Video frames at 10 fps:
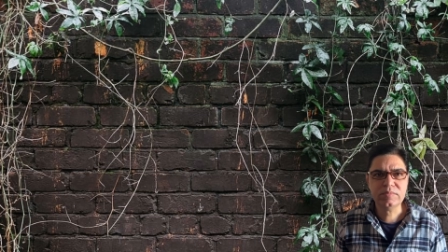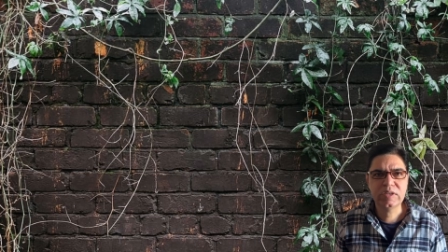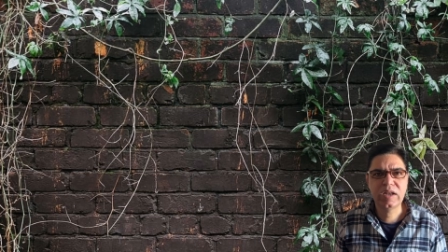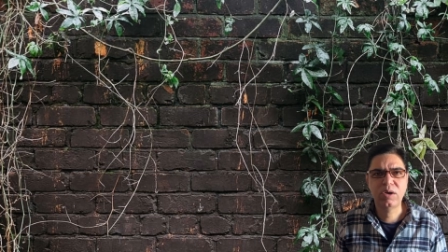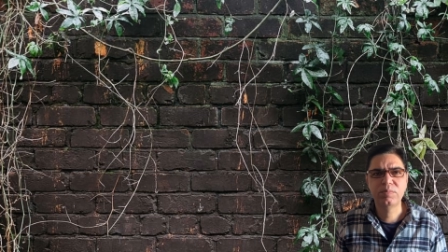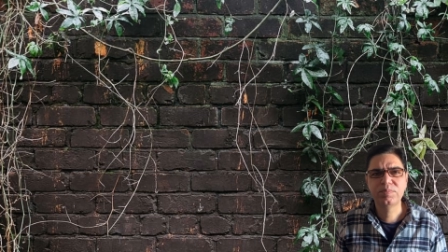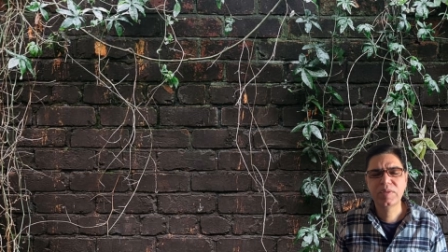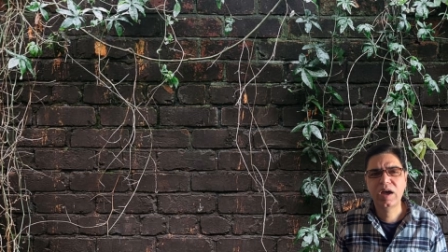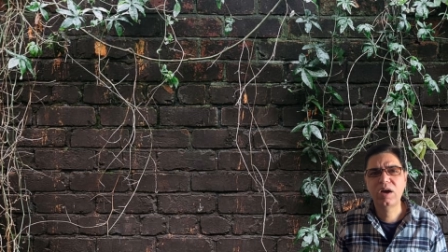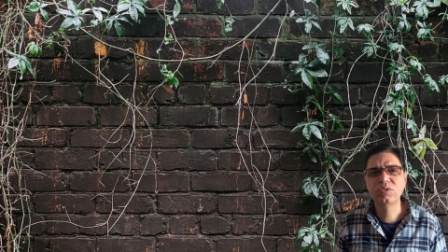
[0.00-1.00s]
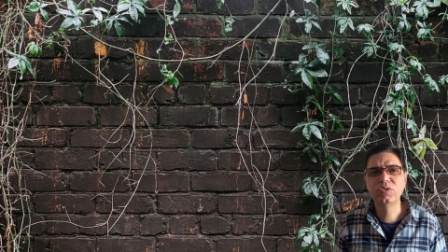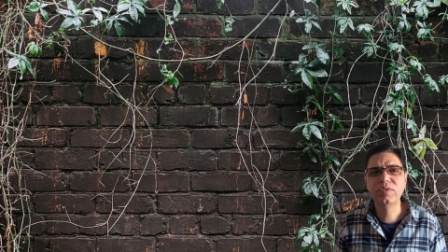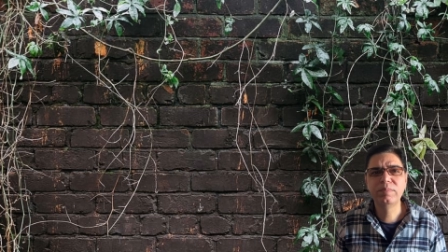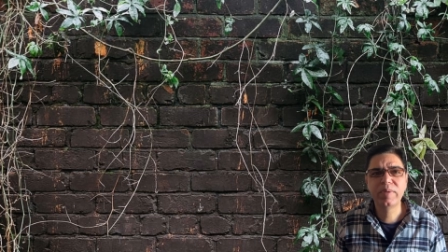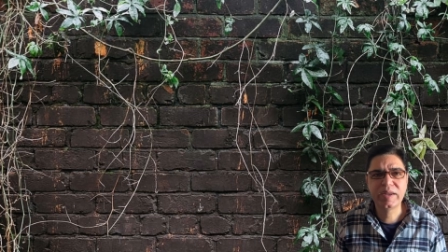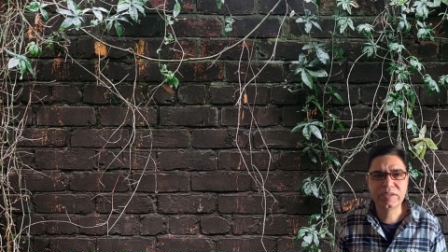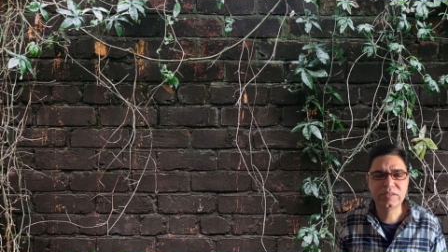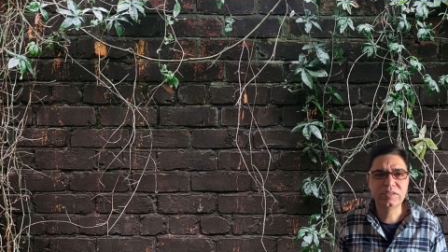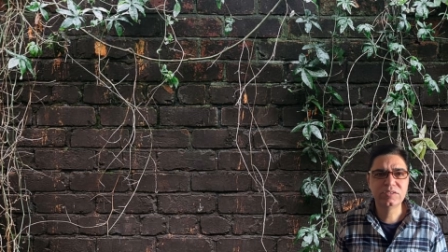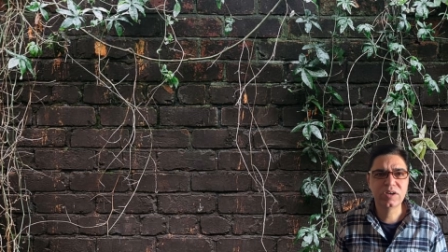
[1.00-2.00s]
Now, how do we manage
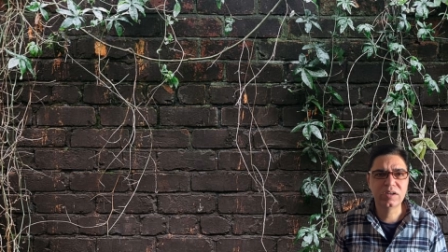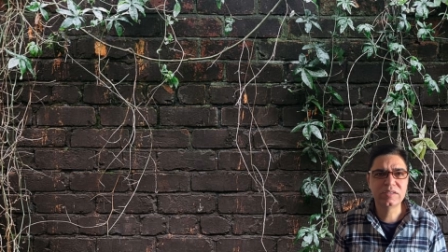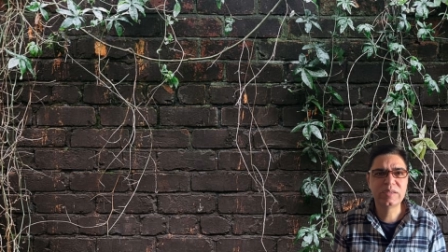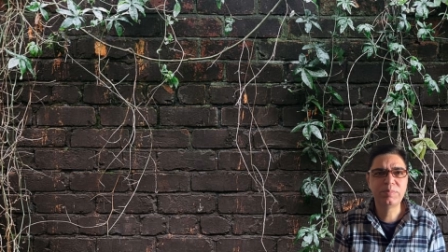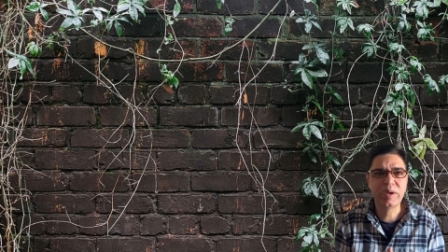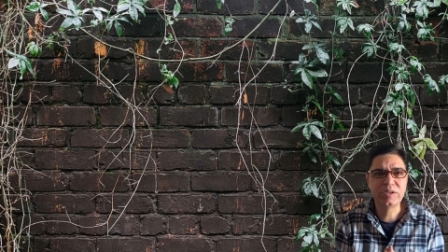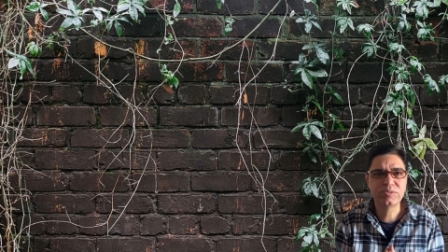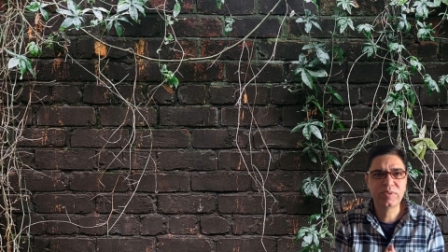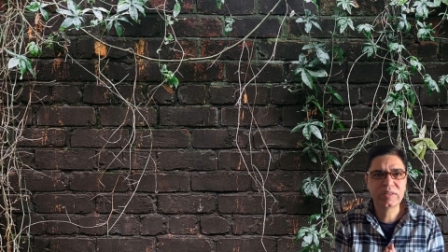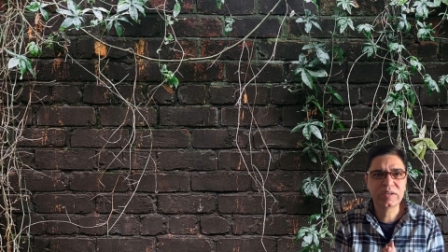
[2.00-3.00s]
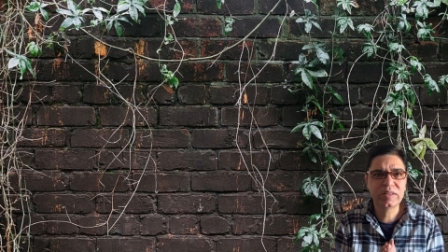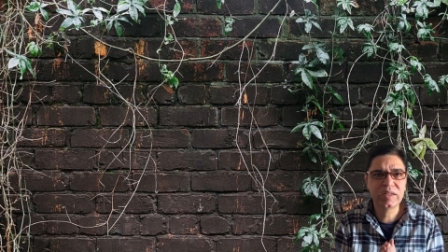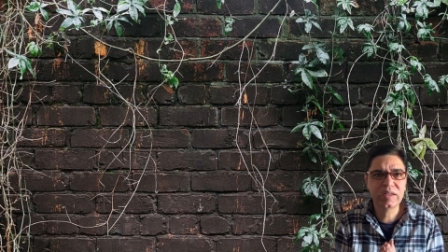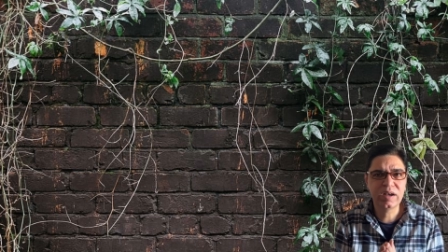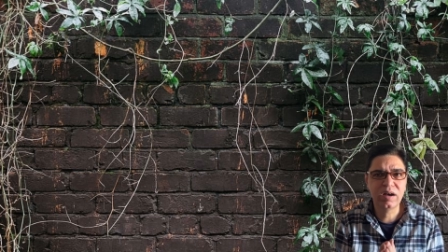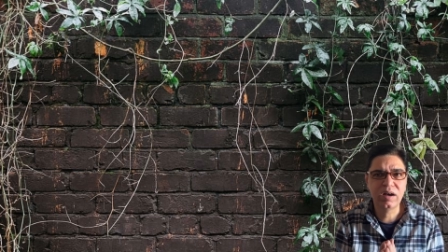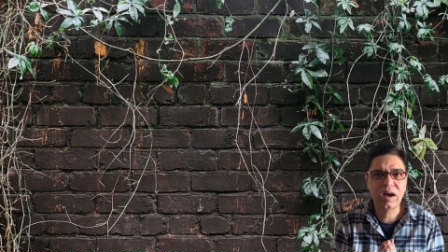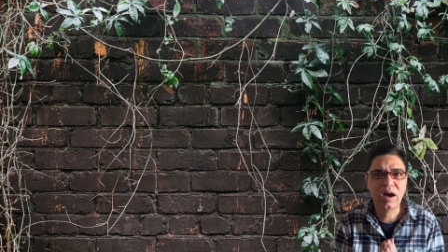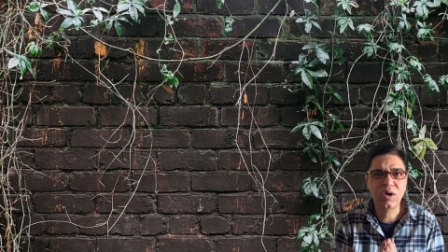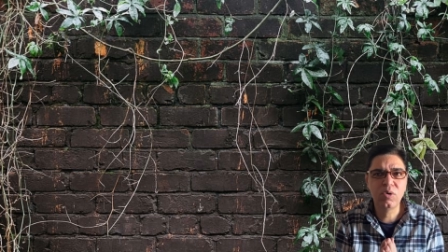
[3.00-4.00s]
these childs? Depends whether they are,
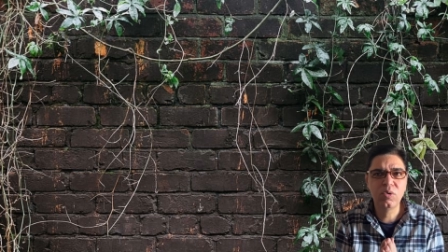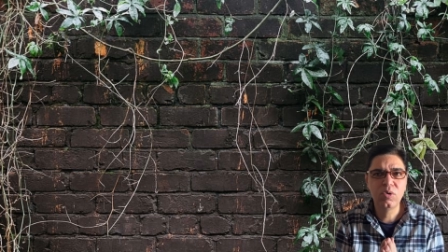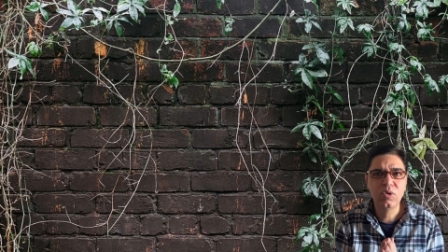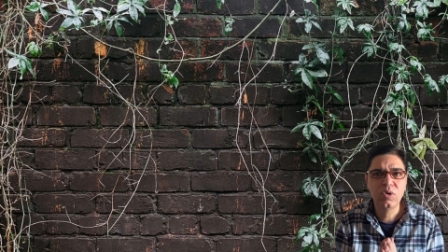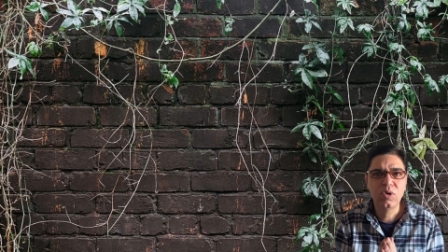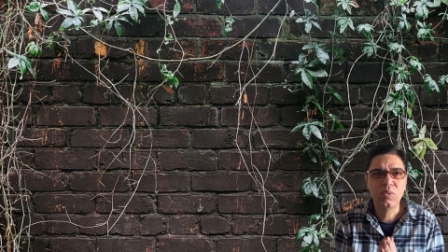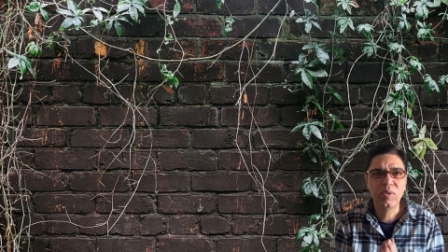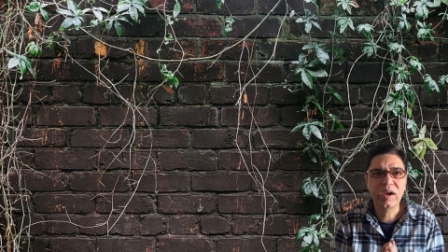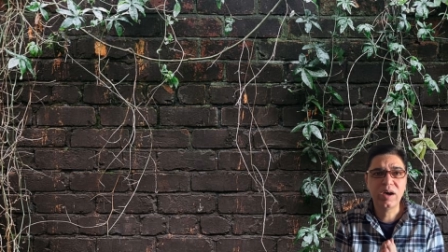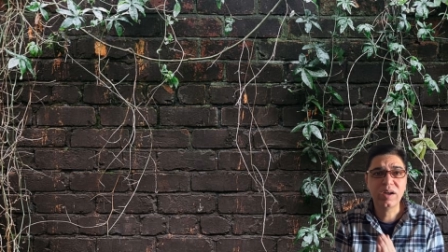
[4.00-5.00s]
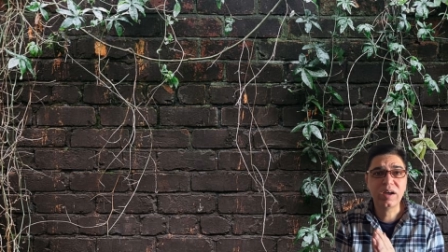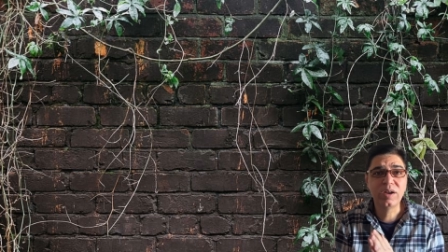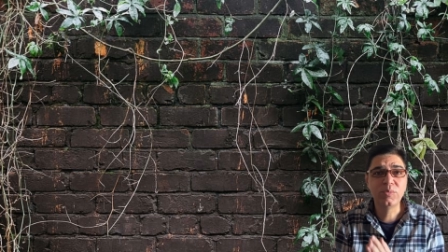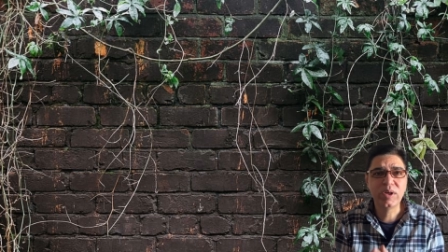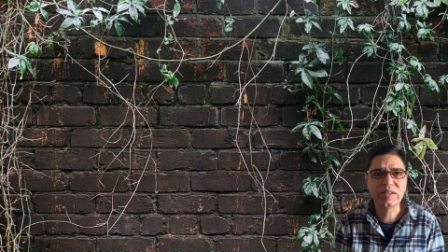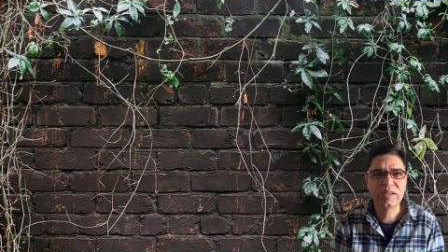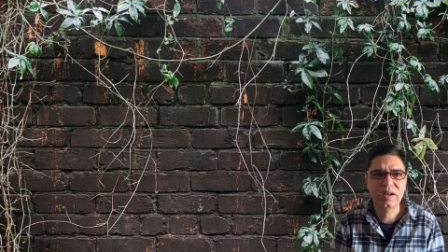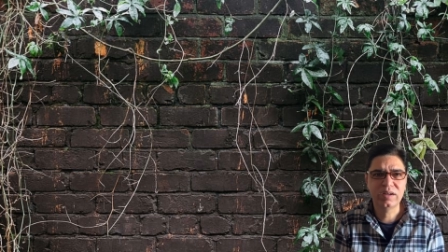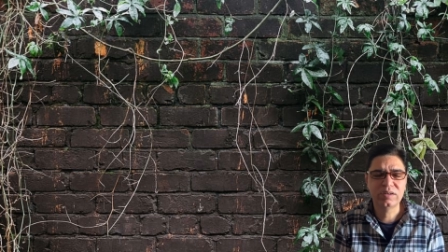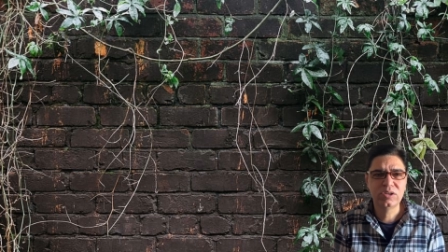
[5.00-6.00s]
how well or unwell they
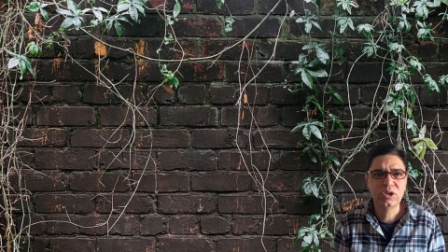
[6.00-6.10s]
are.